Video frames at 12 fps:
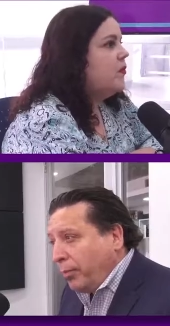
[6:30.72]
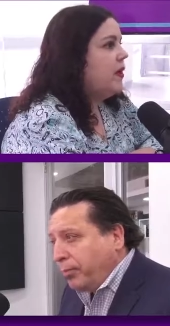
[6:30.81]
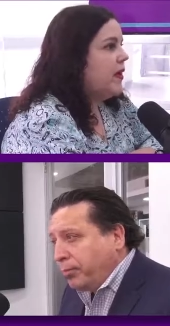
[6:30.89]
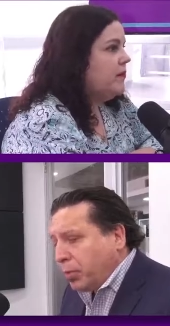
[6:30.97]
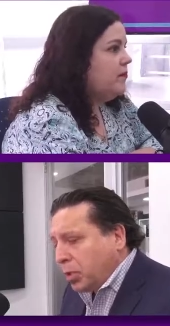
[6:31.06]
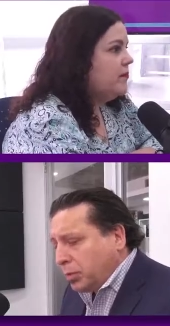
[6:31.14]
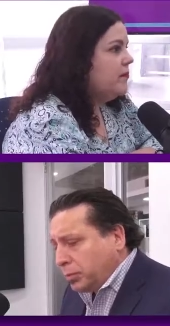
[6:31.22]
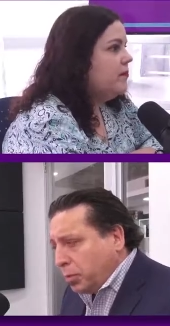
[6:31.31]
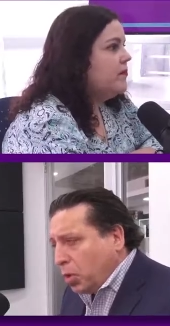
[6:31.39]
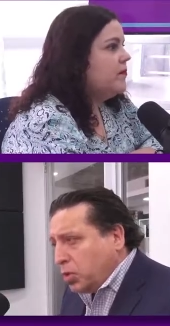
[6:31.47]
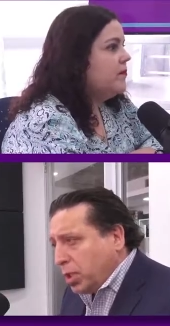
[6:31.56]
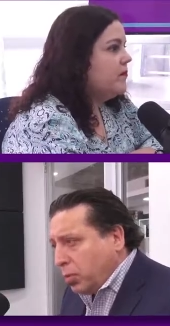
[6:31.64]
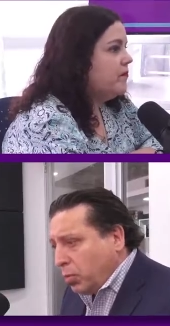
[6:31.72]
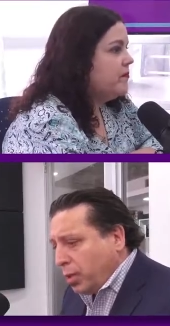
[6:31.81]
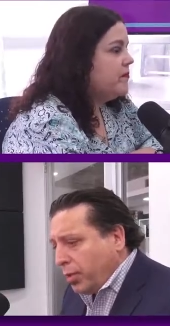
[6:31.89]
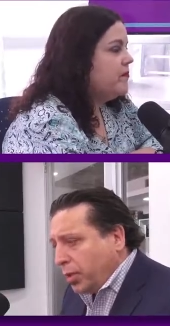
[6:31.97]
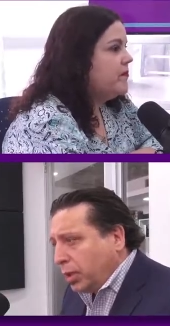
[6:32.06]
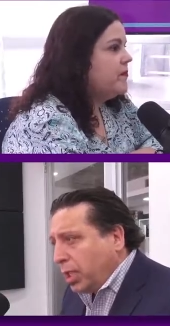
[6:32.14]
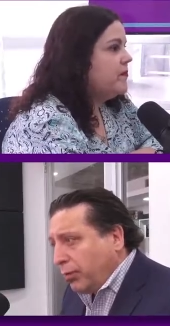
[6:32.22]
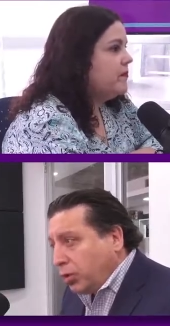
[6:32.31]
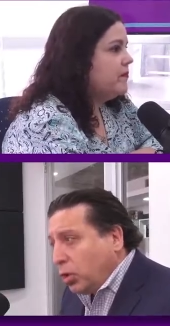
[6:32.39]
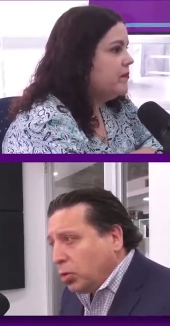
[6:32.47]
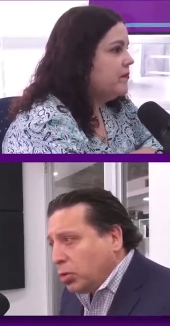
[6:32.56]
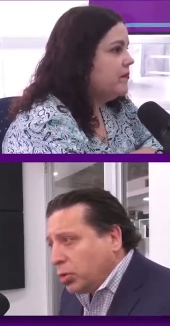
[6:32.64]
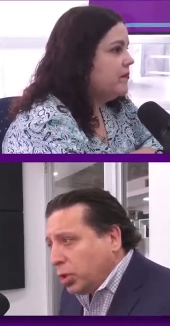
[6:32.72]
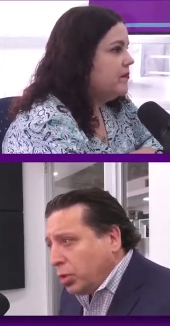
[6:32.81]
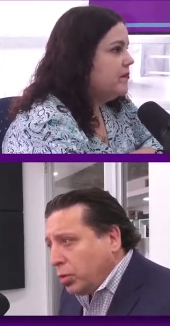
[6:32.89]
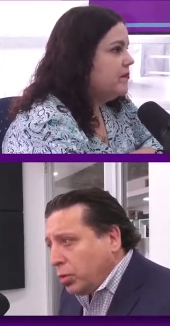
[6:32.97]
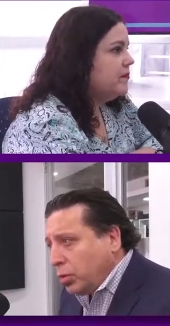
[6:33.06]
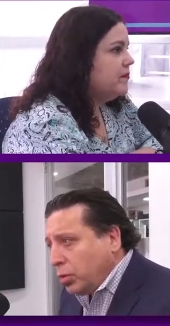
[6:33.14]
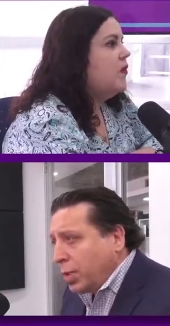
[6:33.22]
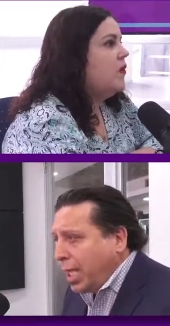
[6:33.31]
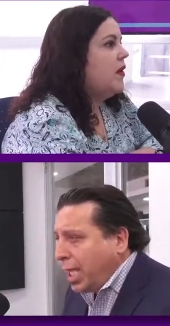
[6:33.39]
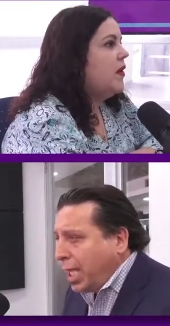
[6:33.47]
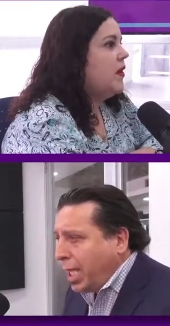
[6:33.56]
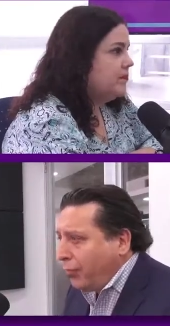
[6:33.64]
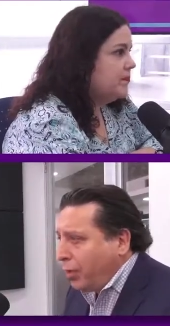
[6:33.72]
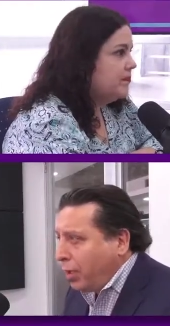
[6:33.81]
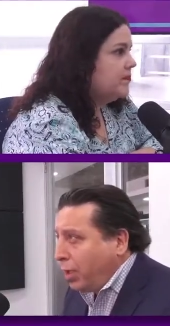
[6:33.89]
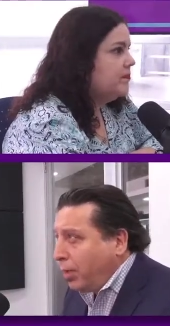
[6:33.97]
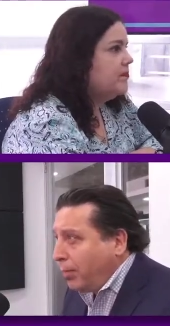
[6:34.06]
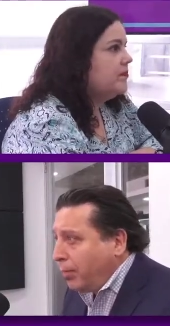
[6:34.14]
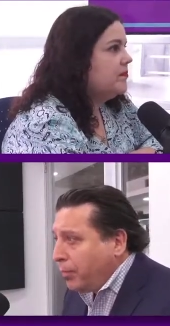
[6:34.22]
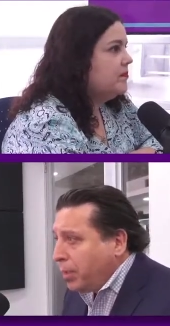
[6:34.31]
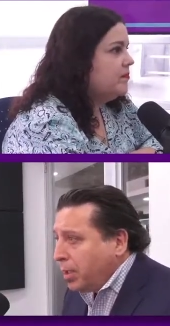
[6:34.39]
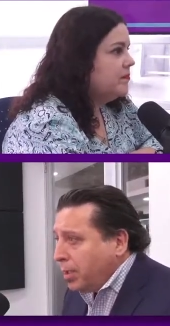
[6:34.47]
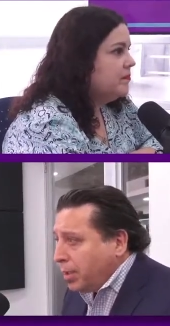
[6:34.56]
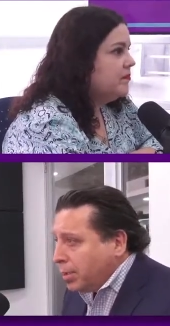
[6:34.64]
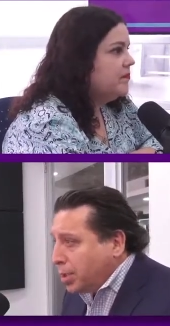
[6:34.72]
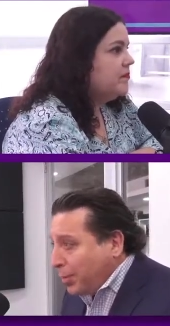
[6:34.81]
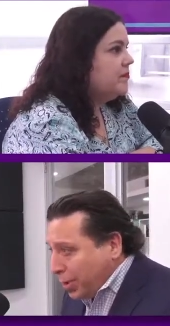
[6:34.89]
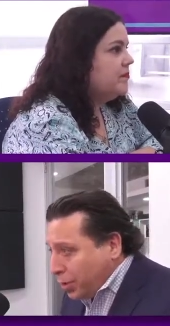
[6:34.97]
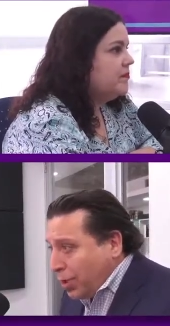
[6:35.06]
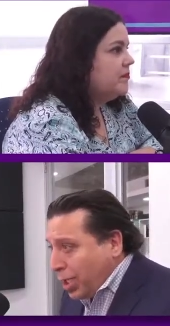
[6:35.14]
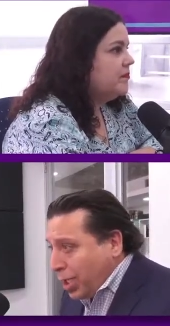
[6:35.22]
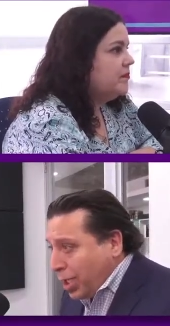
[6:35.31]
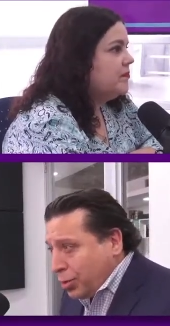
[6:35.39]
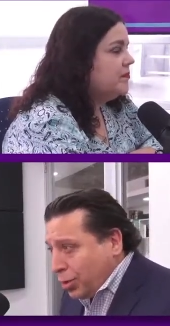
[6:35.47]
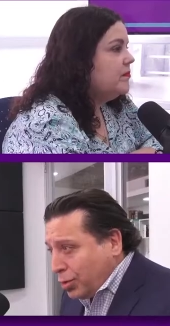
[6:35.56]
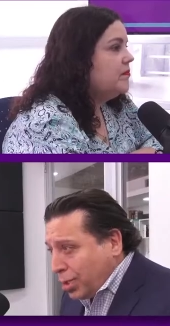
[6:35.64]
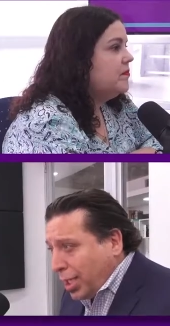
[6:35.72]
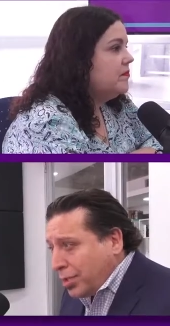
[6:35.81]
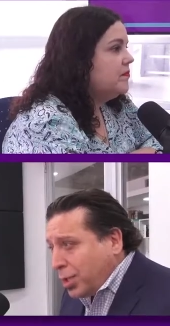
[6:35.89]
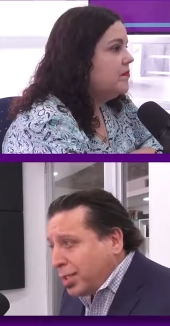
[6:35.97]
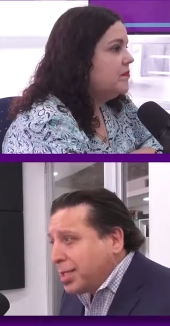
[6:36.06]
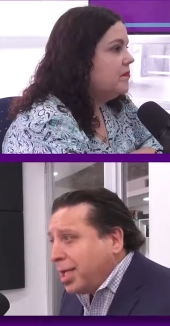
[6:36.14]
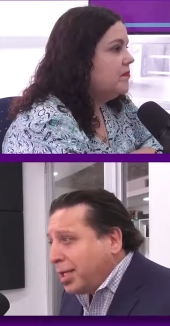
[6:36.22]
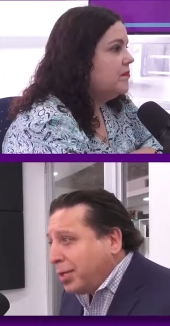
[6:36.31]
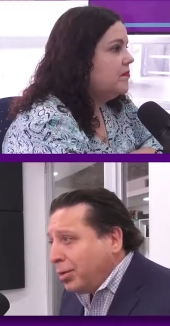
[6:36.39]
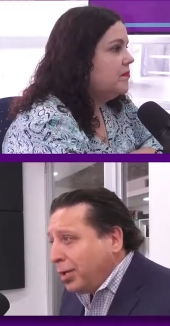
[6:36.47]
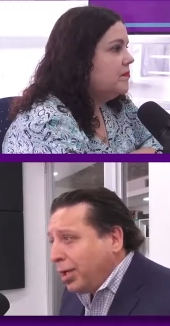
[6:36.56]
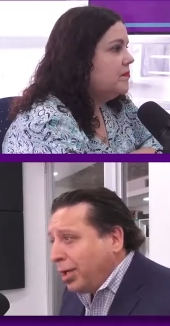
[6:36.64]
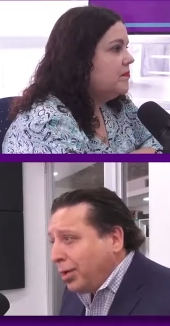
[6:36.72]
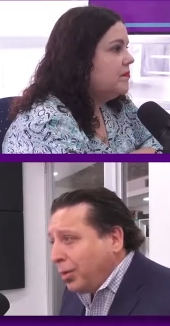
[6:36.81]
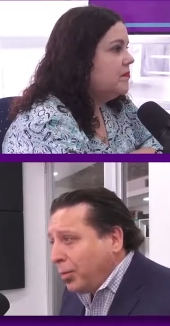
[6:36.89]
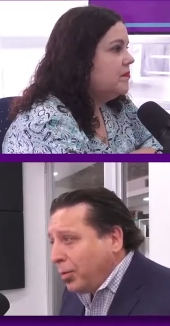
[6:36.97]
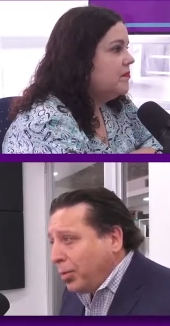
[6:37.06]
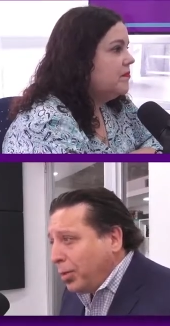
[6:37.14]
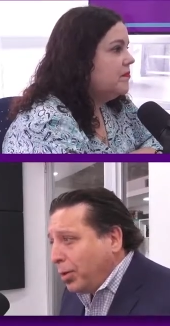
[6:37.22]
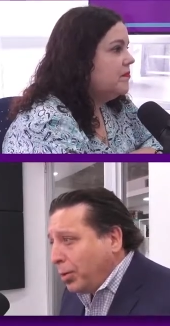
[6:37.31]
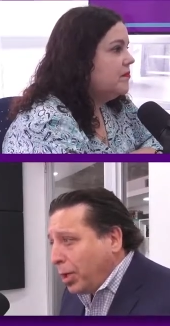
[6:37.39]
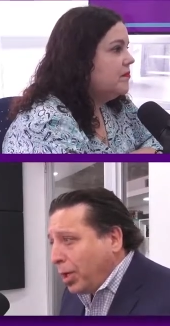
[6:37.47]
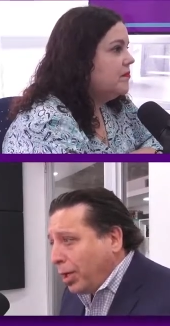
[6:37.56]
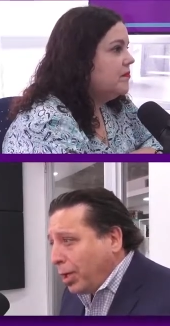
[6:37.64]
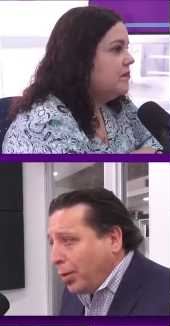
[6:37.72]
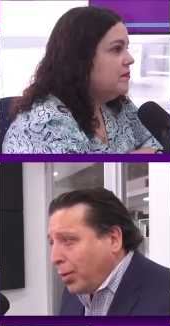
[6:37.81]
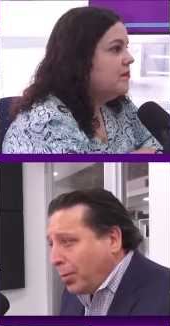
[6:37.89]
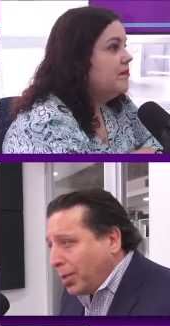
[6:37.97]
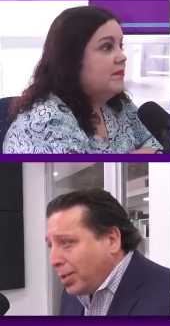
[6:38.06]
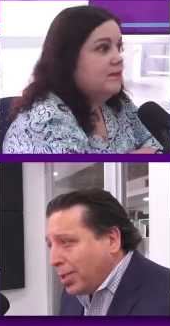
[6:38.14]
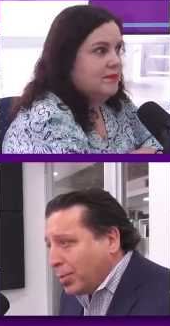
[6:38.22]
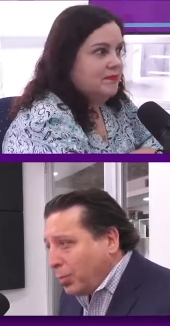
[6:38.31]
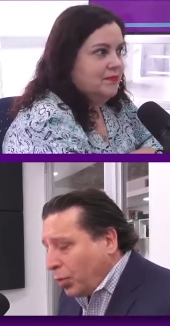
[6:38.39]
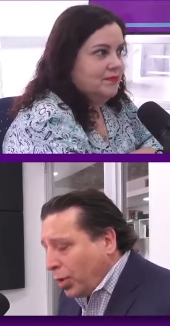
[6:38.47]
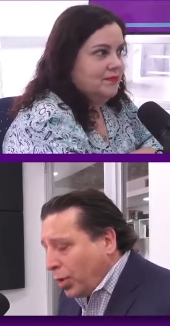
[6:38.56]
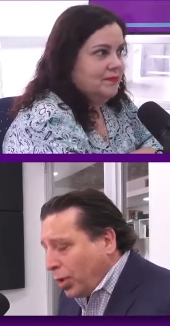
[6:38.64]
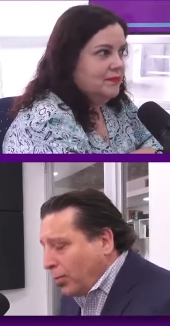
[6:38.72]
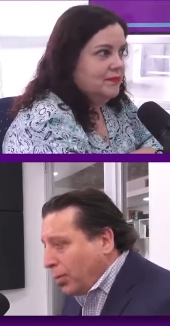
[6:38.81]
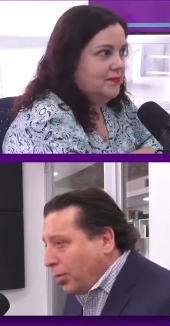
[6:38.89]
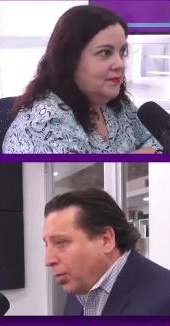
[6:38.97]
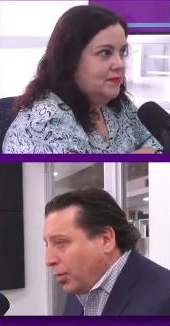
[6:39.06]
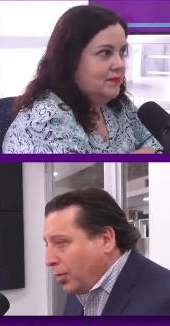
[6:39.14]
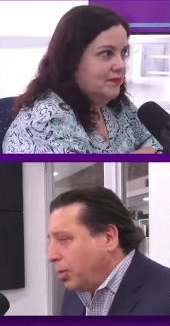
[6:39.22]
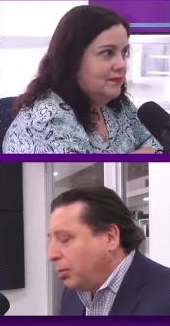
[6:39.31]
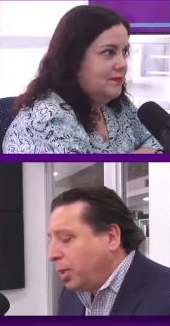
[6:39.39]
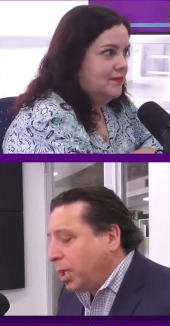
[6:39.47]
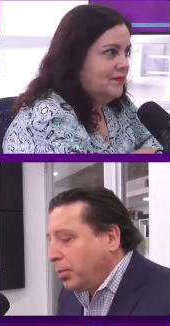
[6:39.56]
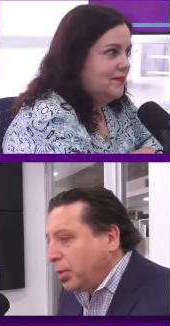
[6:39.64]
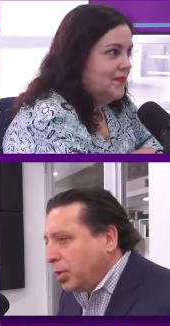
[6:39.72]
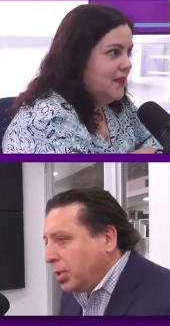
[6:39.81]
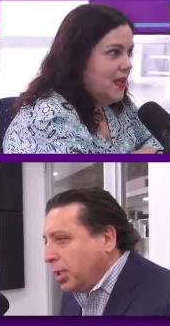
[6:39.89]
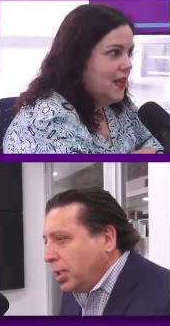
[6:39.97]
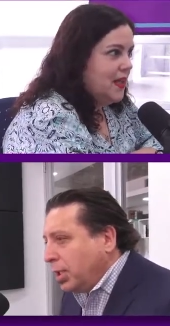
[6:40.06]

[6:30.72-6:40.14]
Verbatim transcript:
Speaker 1: okay mostly with a lot of local shows. We have um, some international shows that actually I signed uh, an agreement this morning with a you know a popular. And are